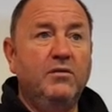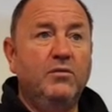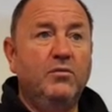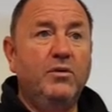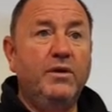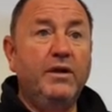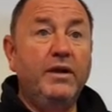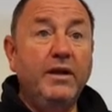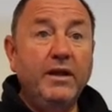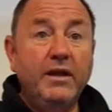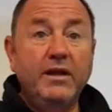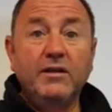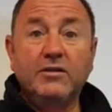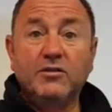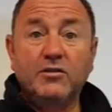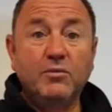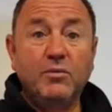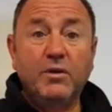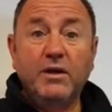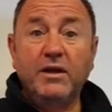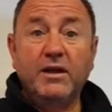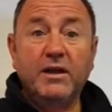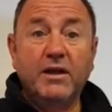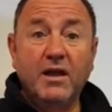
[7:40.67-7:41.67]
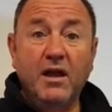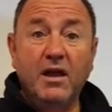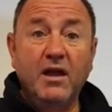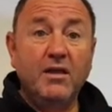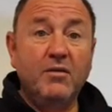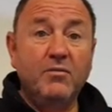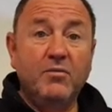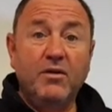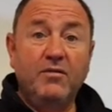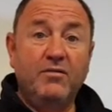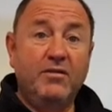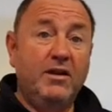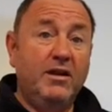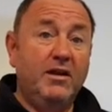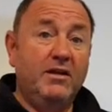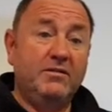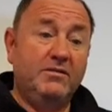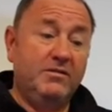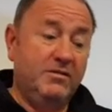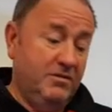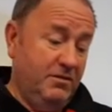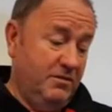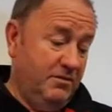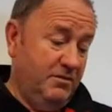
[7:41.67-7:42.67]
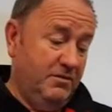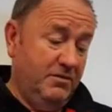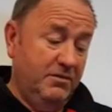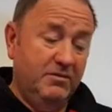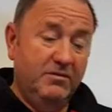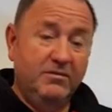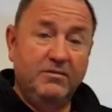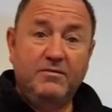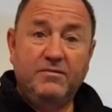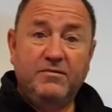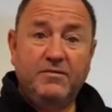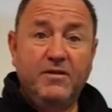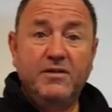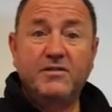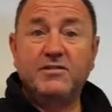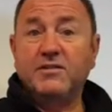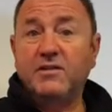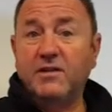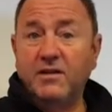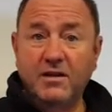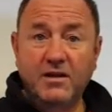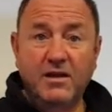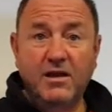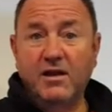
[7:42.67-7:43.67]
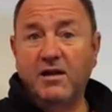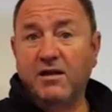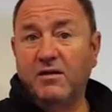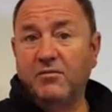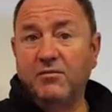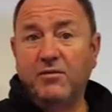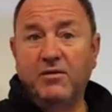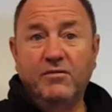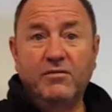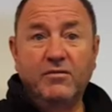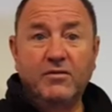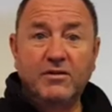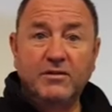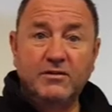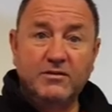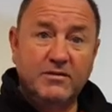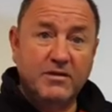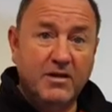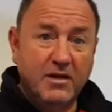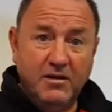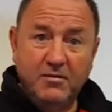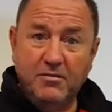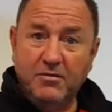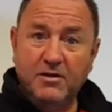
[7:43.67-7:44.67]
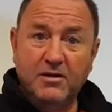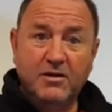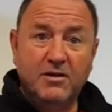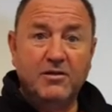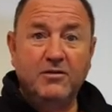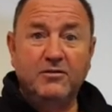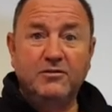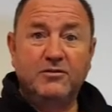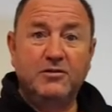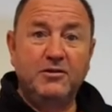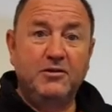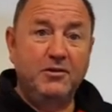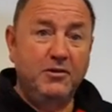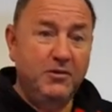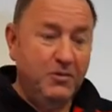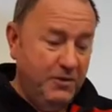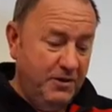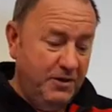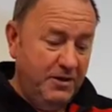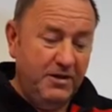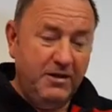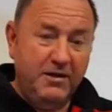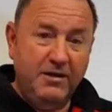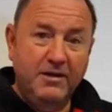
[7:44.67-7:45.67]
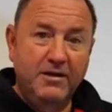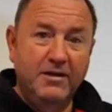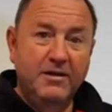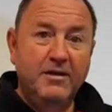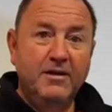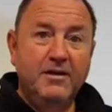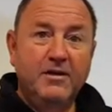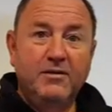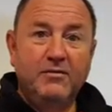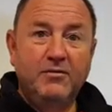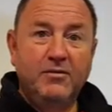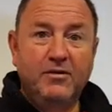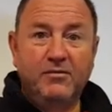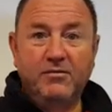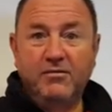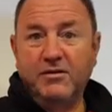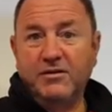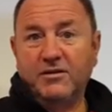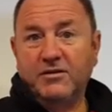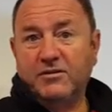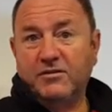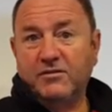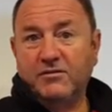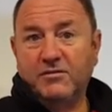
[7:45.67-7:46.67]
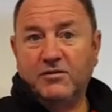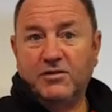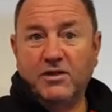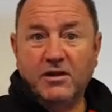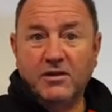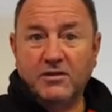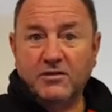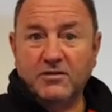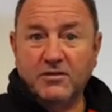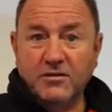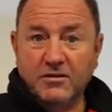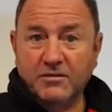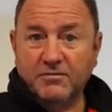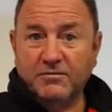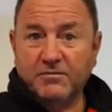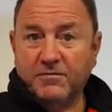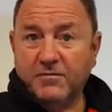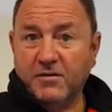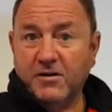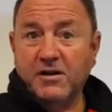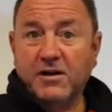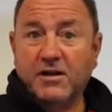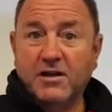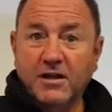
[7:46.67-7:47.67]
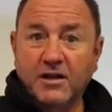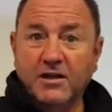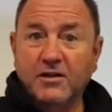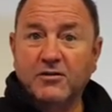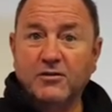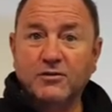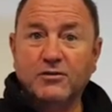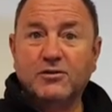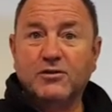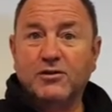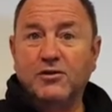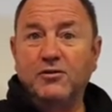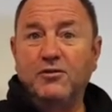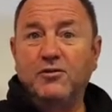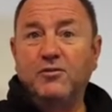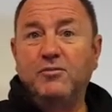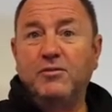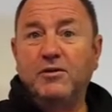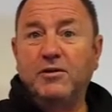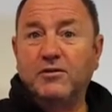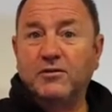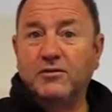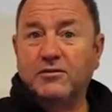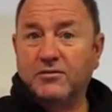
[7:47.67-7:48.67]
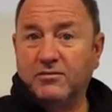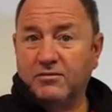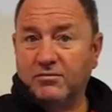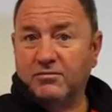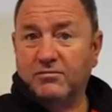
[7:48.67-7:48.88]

we need to win the game, whether that's mm. freshening it up, whether it's keeping the continuity, whether it's changing a free kick or two because